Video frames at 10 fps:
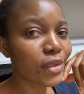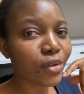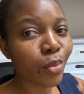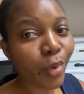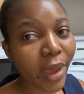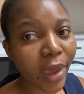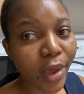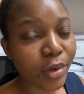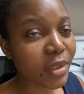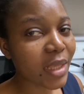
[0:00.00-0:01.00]
somewhere
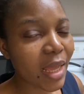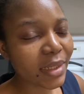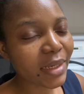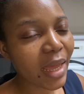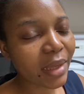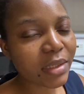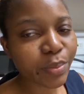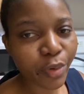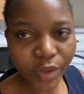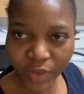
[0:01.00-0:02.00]
else, and that
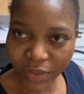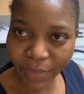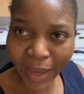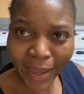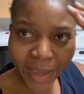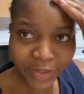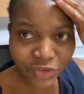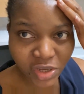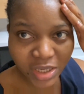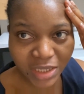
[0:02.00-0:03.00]
spoiled my
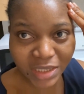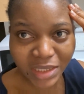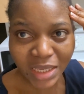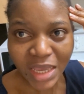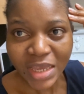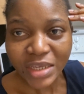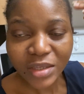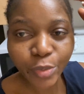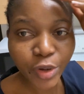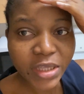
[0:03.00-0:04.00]
edges,
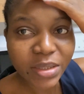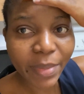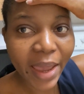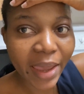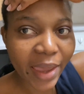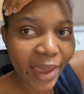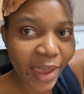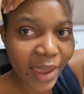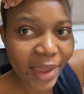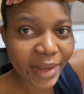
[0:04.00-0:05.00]
spoiled my
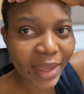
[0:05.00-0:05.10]
hair.